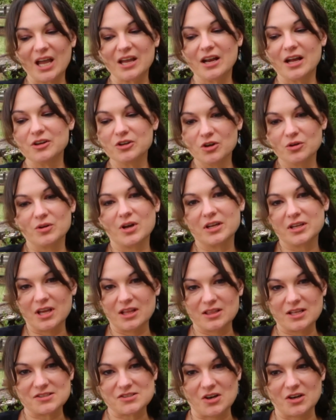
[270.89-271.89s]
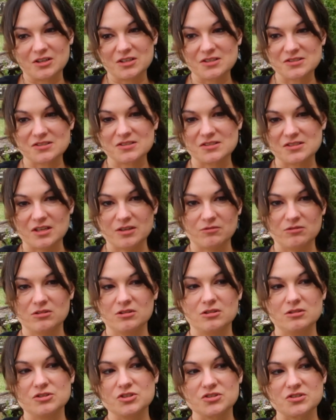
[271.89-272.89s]
And I know, again, that's hard because it's like,
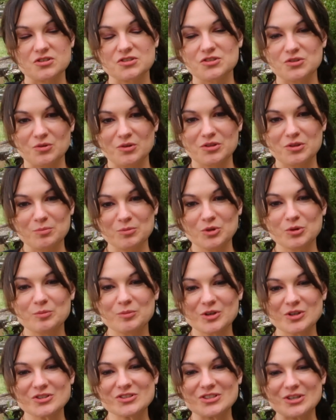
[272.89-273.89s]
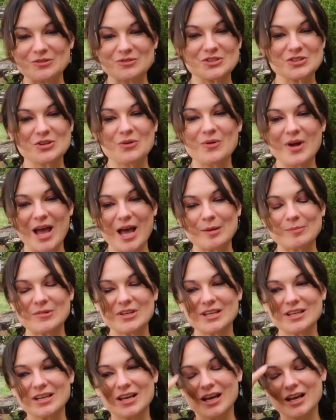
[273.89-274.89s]
well, you just destroyed the bluebirds and I was so
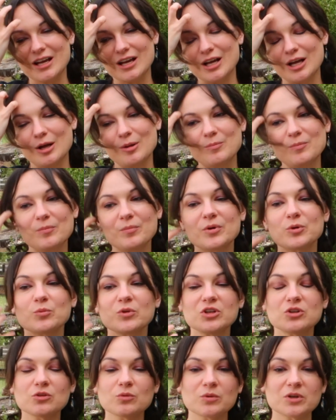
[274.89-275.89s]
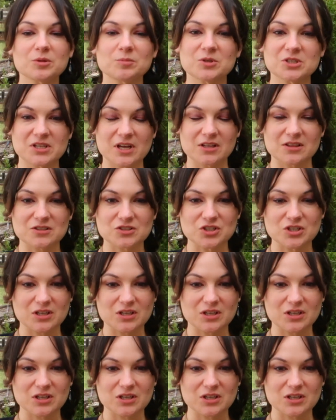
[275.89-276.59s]
happy. Um, but we do want to protect the